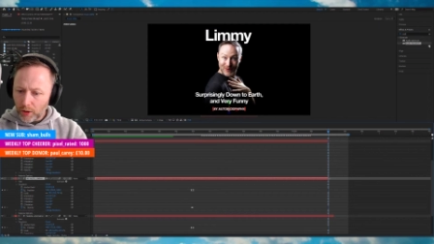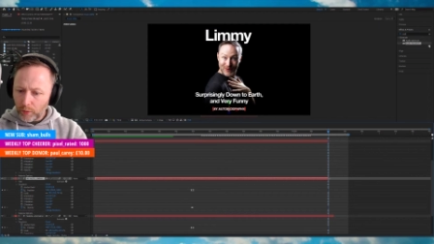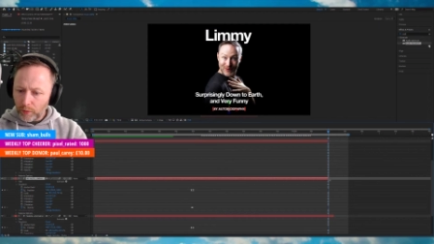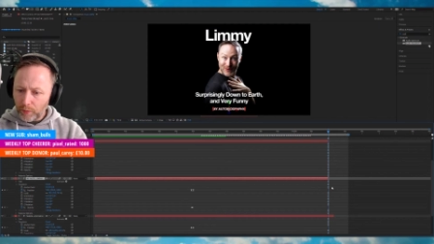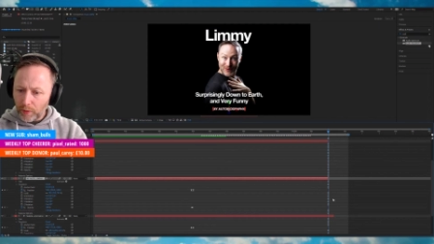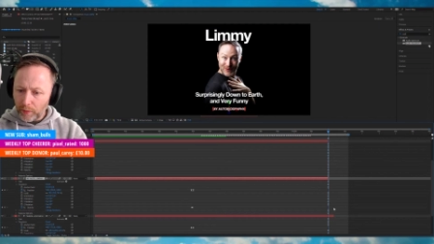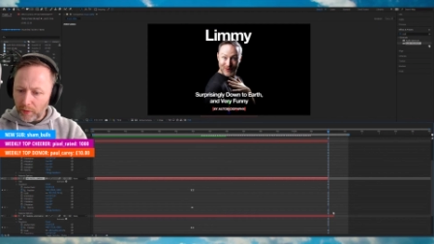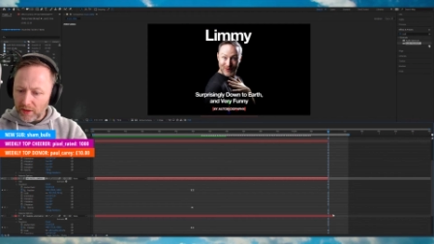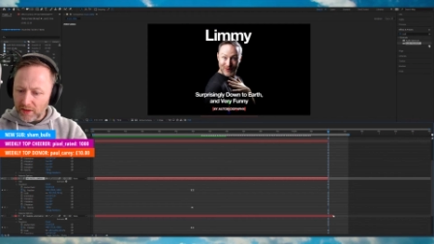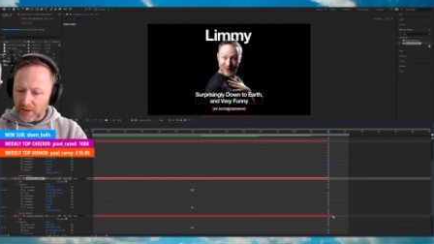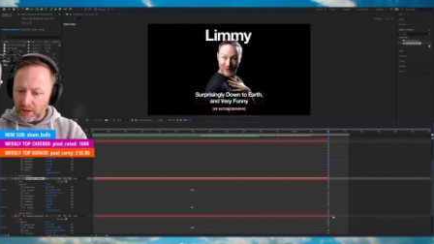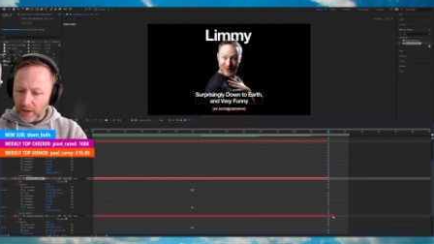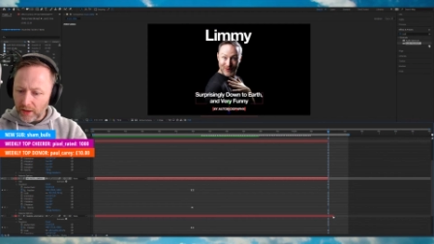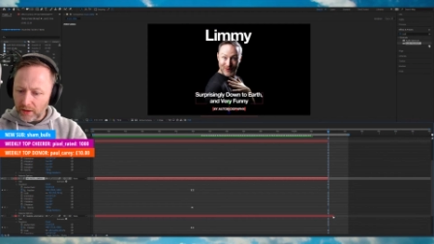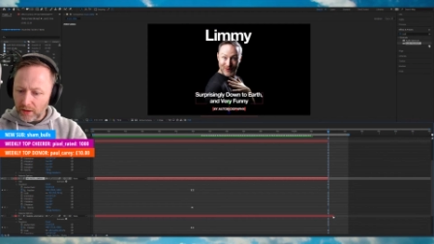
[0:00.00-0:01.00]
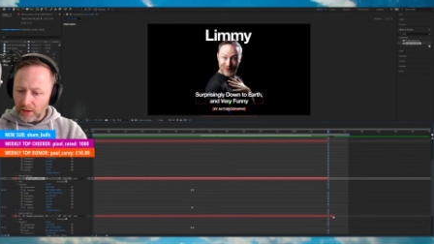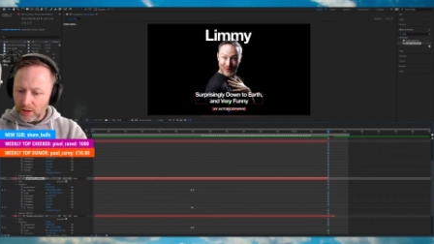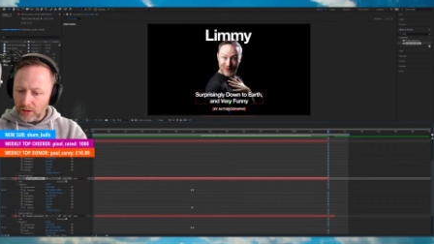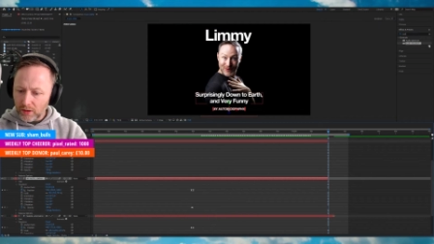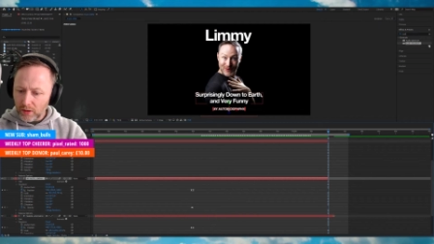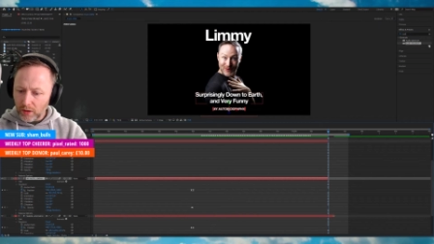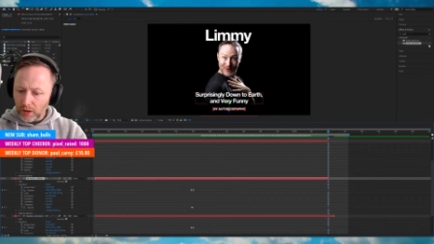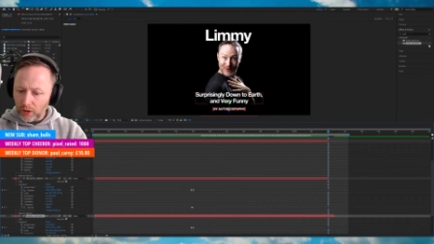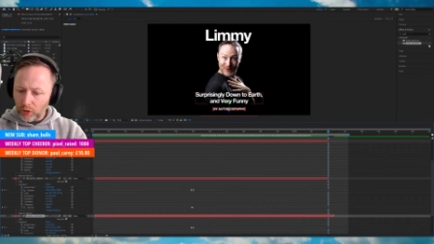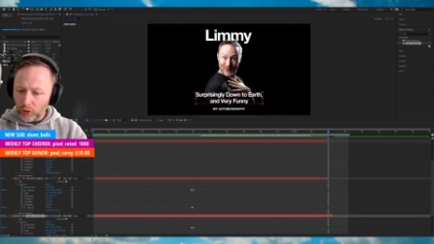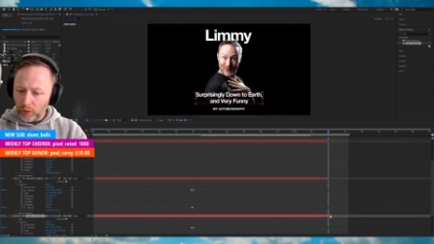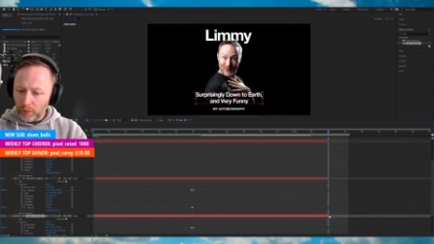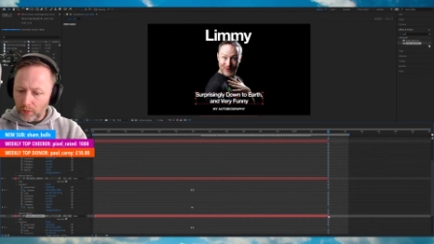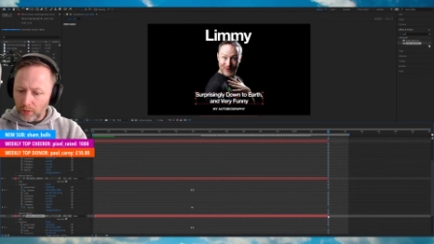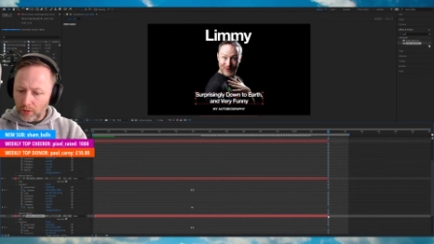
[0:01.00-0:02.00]
I would be able to select these
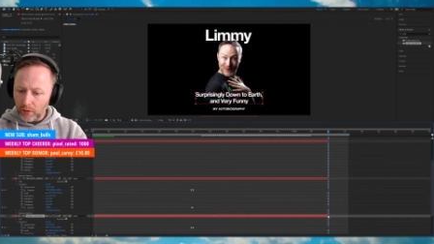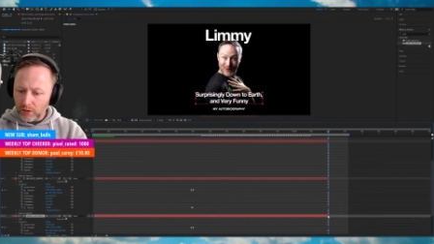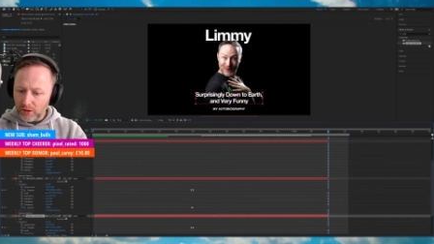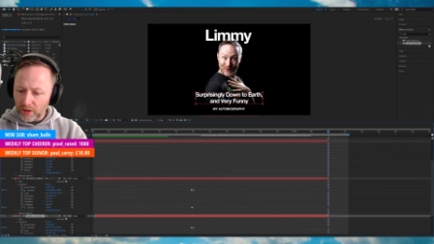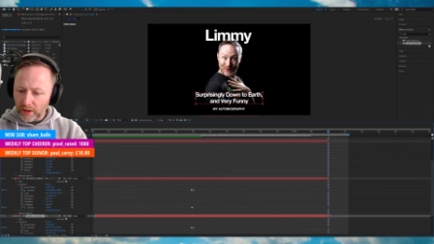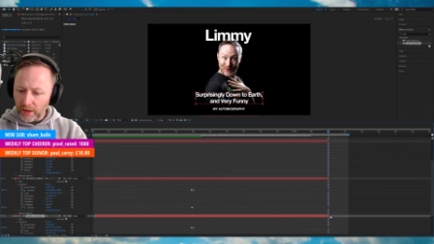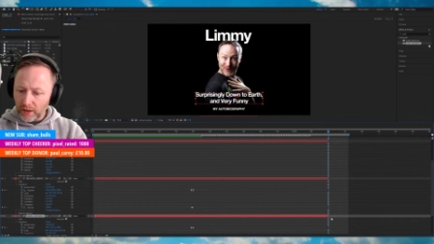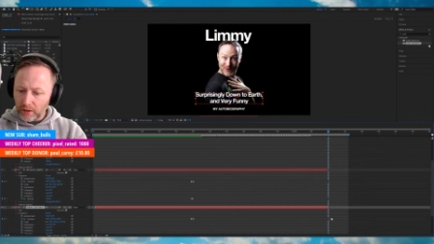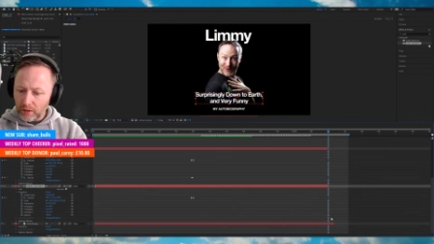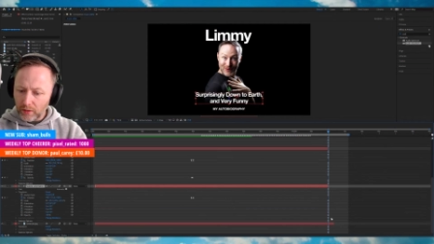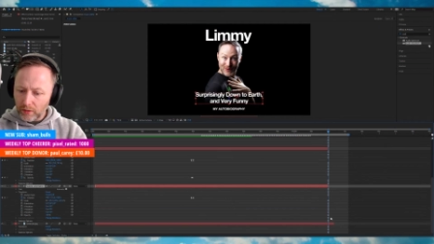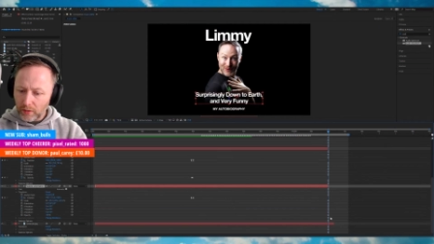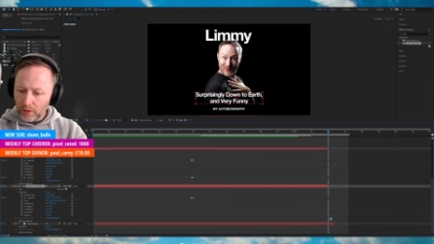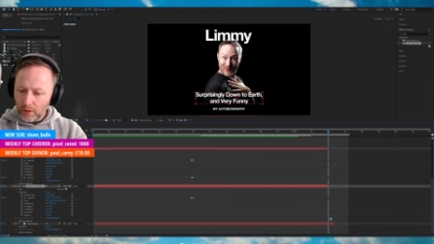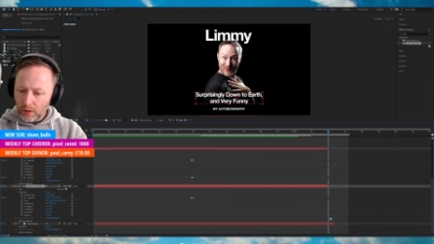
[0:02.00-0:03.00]
group, select